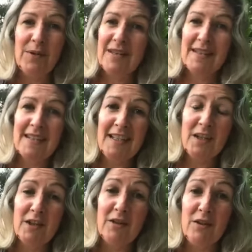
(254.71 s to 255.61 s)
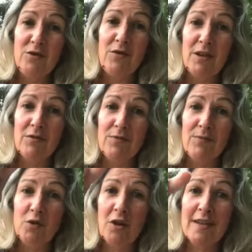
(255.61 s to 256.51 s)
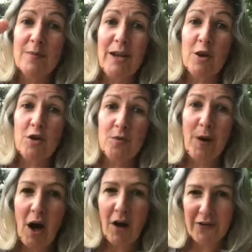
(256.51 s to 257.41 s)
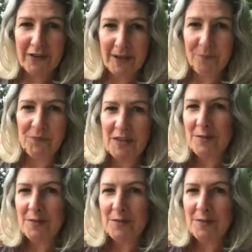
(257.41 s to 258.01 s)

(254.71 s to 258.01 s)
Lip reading: is you're trying to be a good partner.